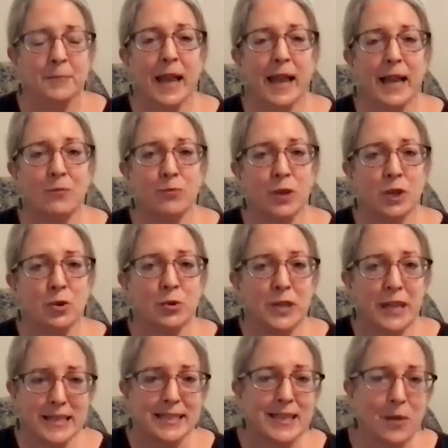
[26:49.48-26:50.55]
And we don't
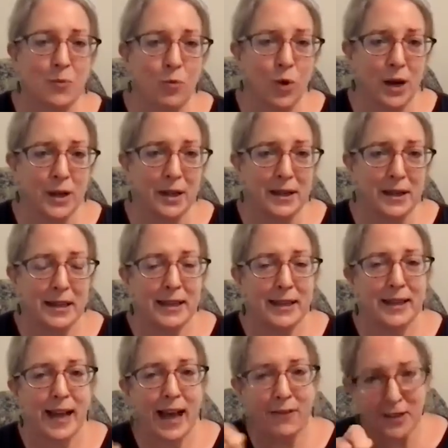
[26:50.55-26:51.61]
need someone
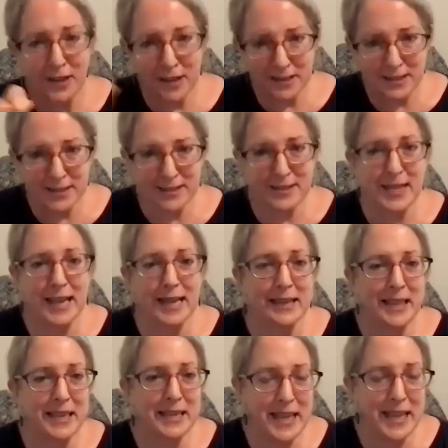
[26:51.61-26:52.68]
having us take
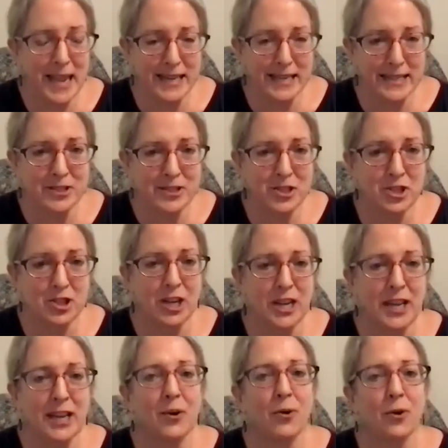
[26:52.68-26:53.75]
the attendance
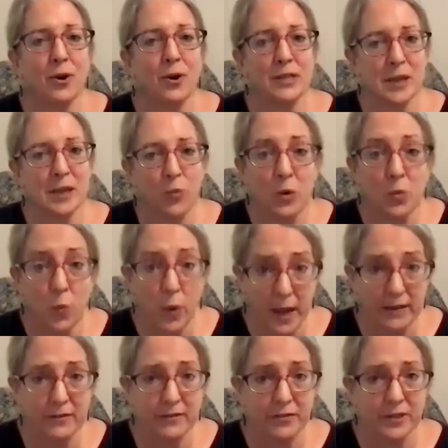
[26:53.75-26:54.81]
sheet or someone
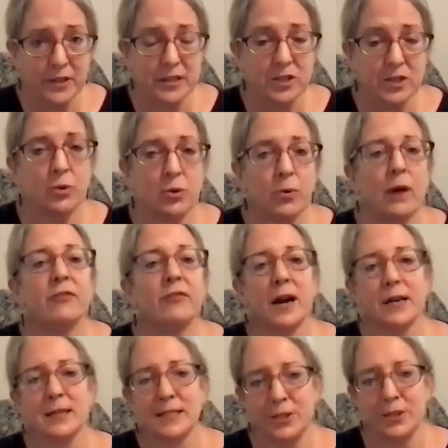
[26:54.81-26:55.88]
waiting for us to show up for
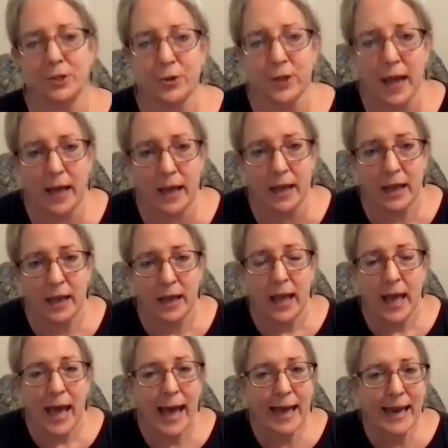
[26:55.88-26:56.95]
us to do that.
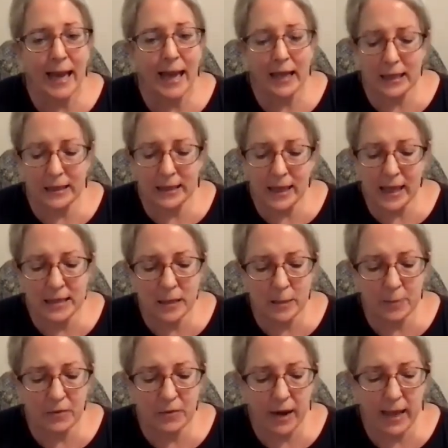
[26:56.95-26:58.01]
And as I've
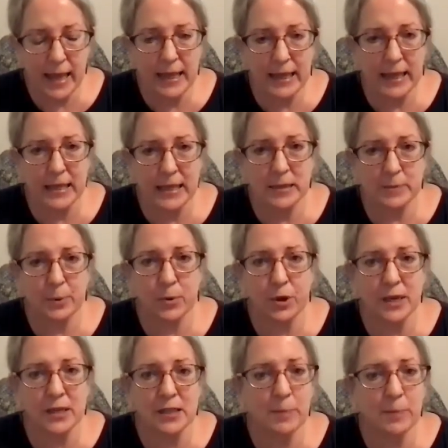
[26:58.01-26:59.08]
been writing this book,
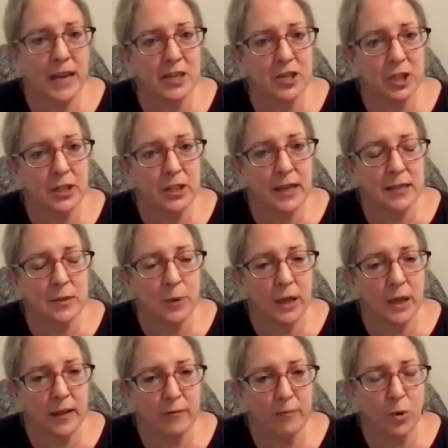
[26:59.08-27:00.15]
especially as we
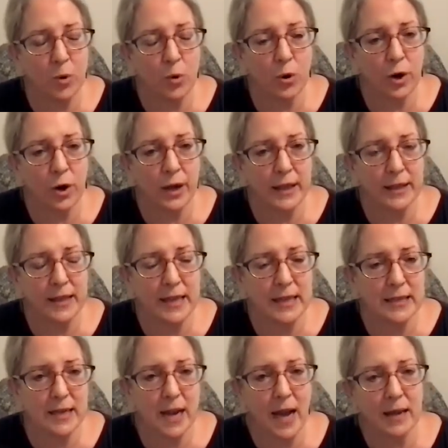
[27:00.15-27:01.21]
live more in these
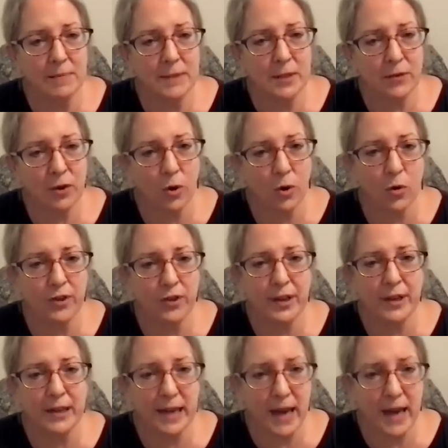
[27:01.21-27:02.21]
times of COVID and